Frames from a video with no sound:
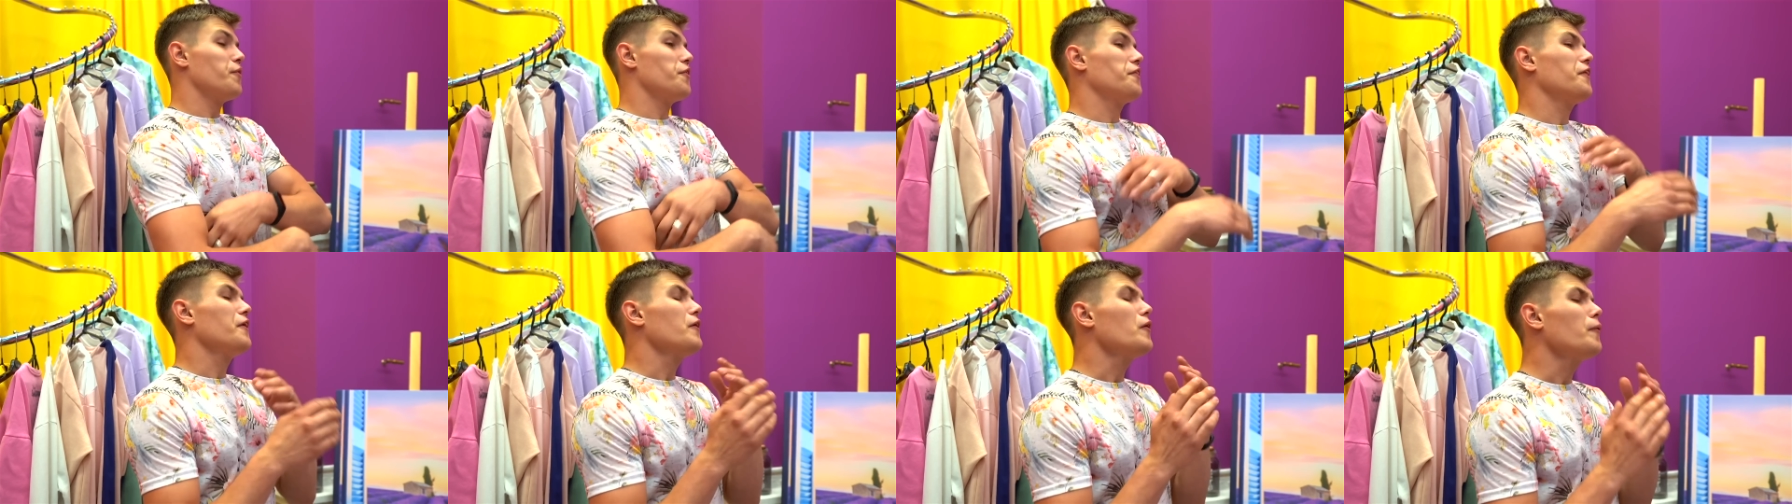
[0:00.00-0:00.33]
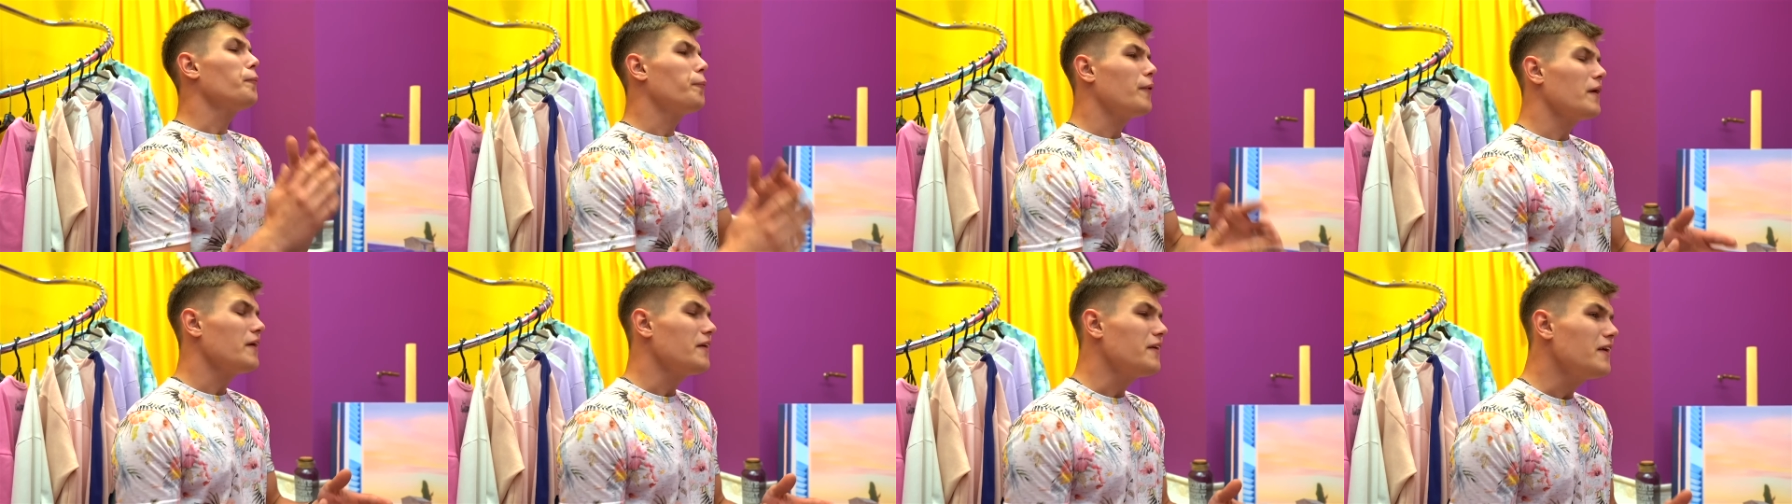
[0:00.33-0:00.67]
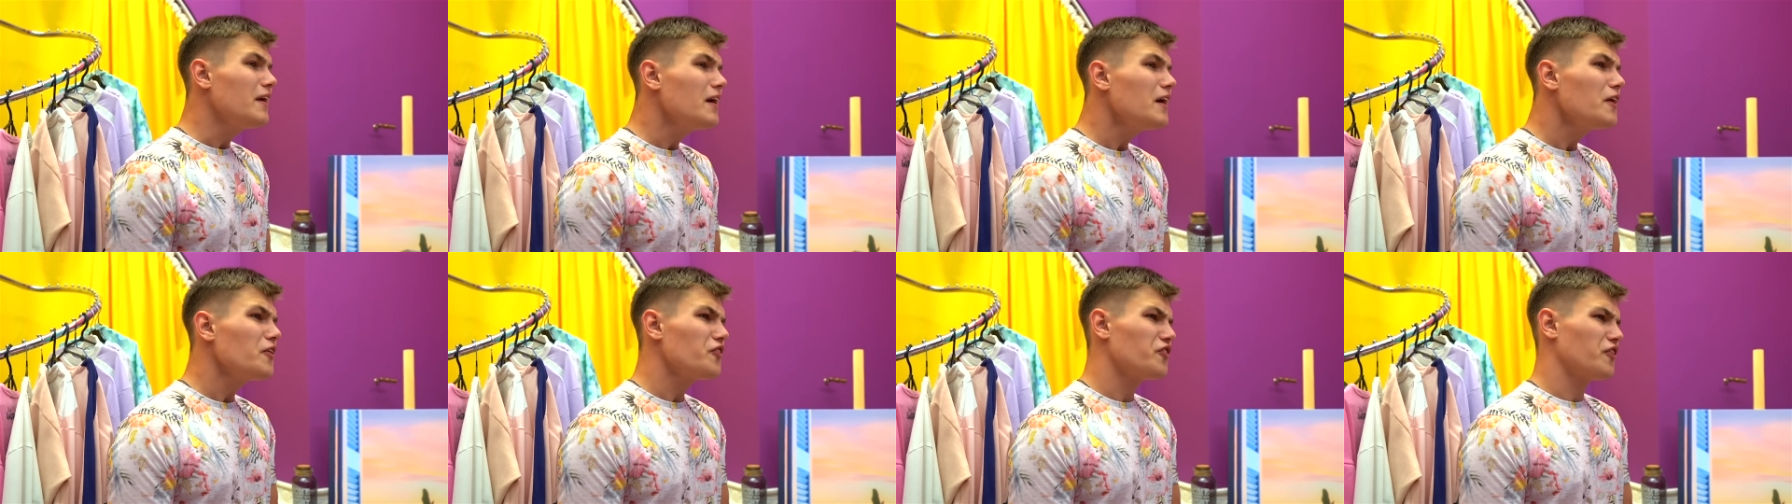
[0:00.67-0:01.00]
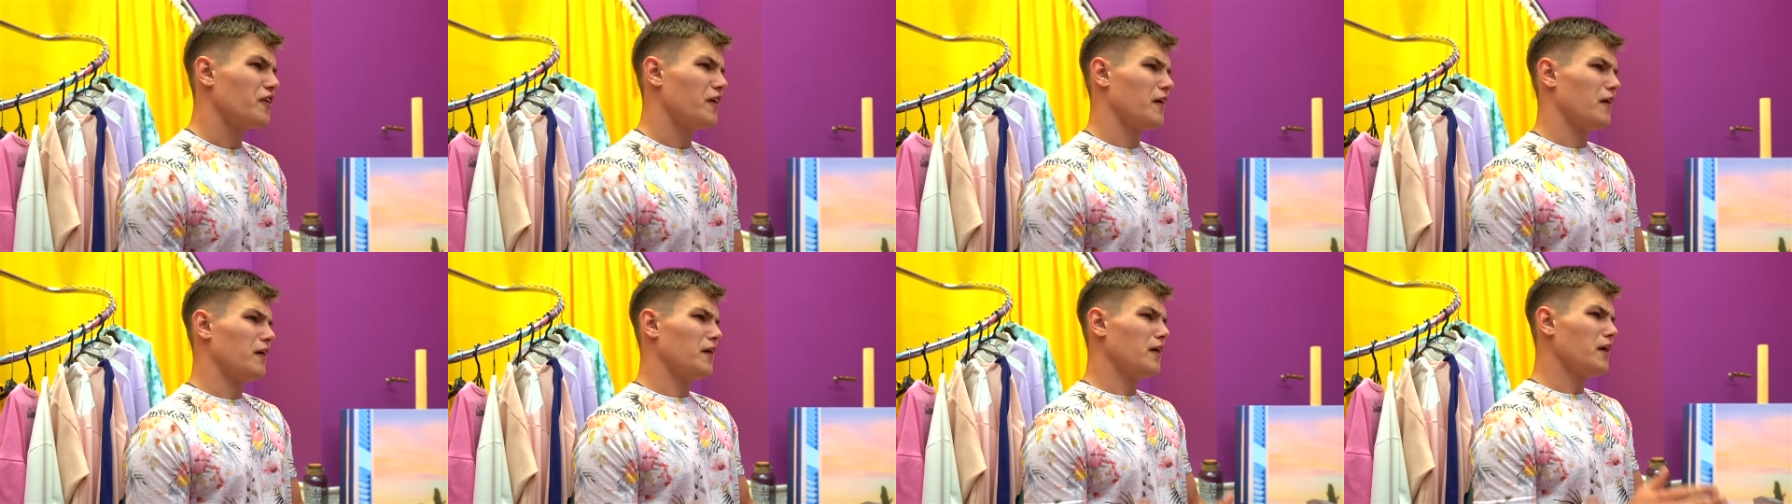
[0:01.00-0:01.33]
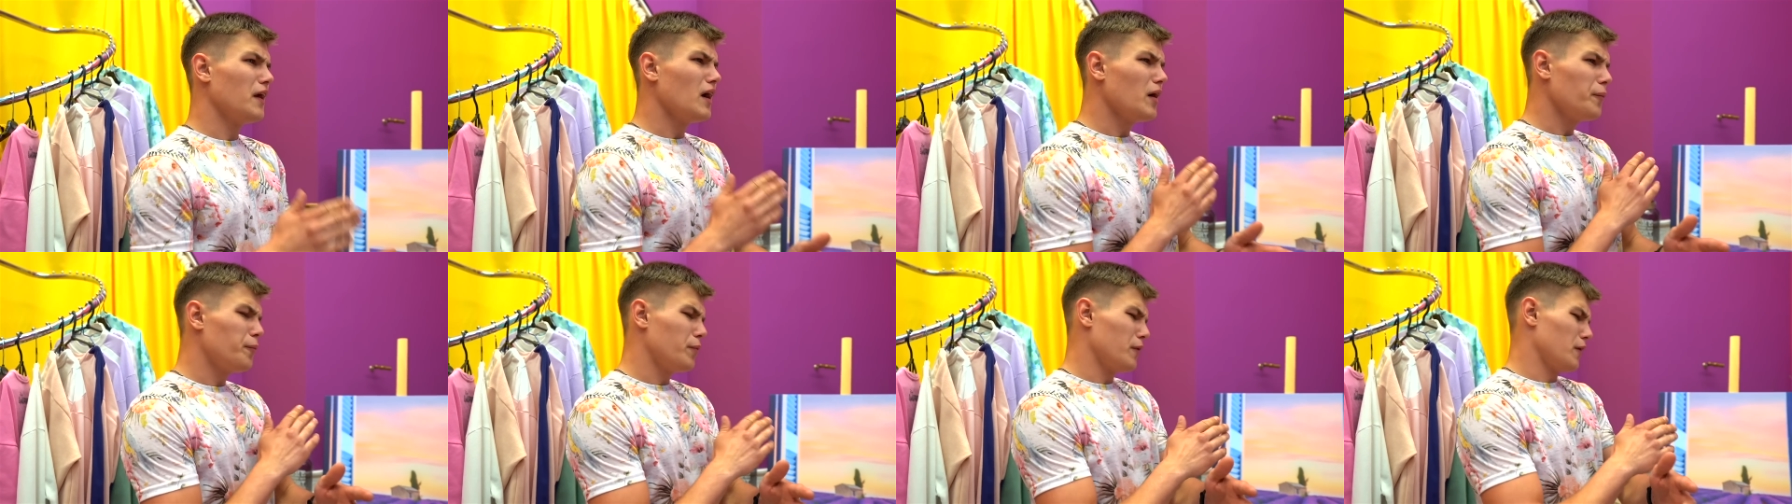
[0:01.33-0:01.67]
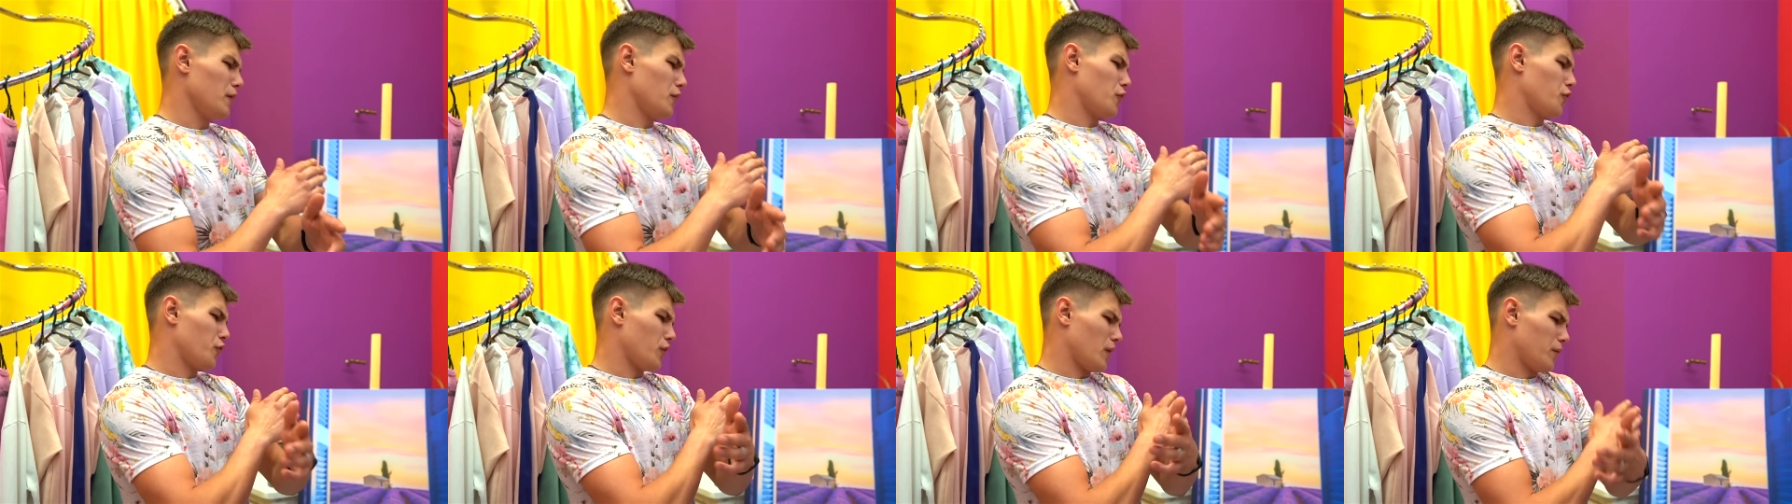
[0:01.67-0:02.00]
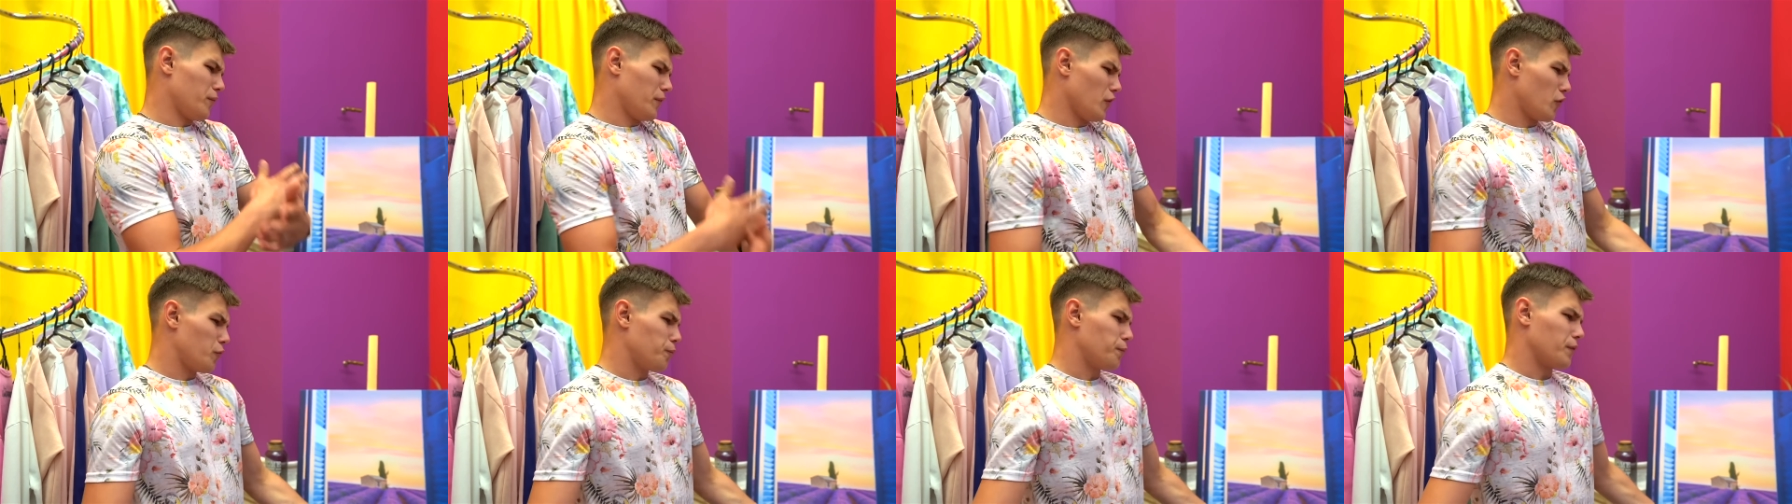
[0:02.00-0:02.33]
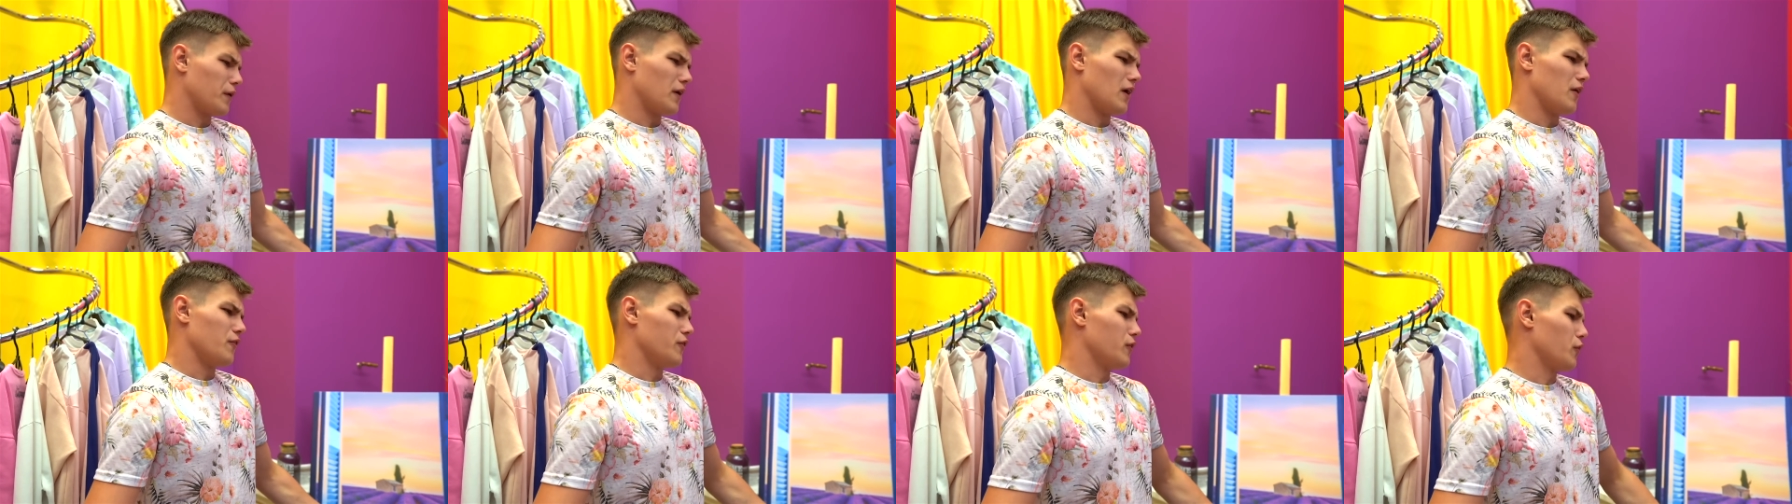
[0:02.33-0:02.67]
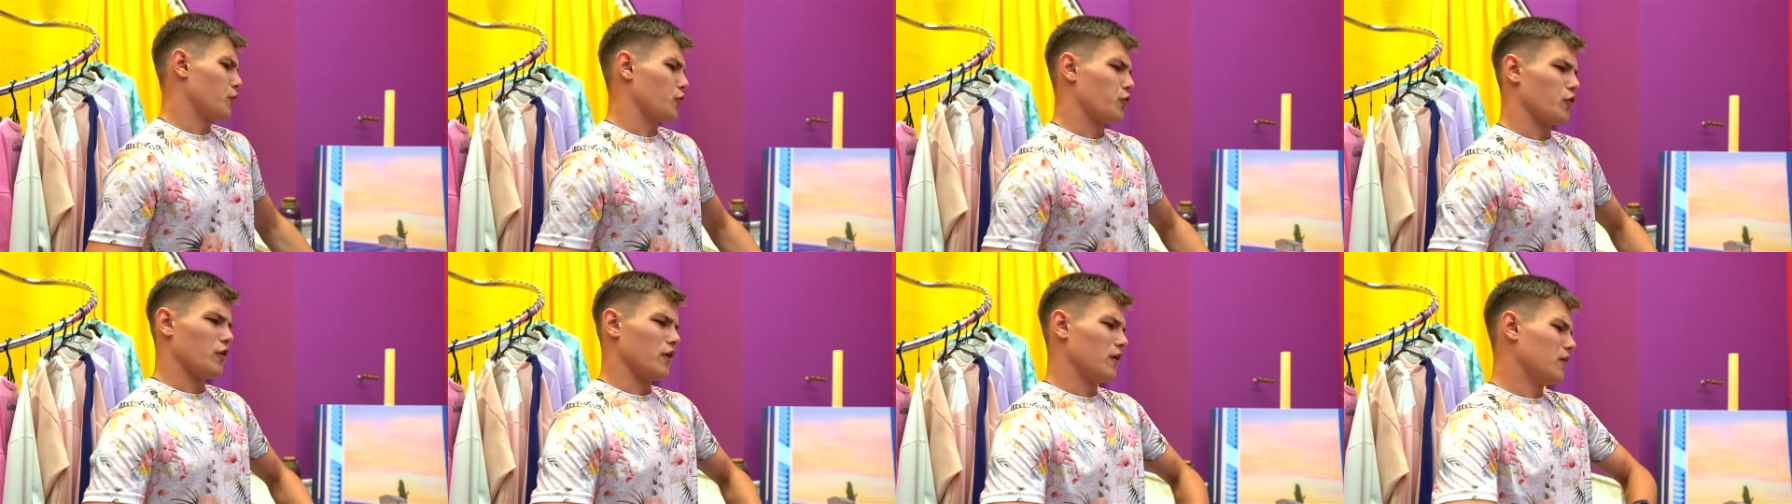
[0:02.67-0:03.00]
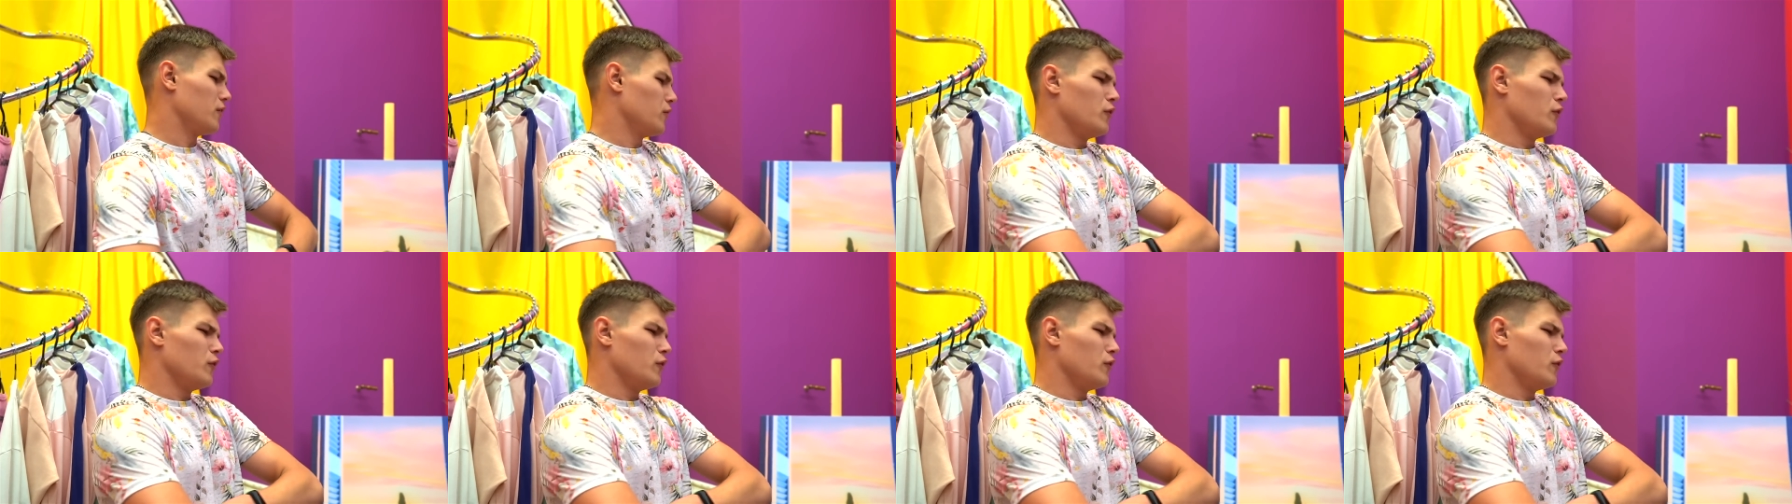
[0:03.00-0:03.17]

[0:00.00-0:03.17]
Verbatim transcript: I couldn't have done it without her support.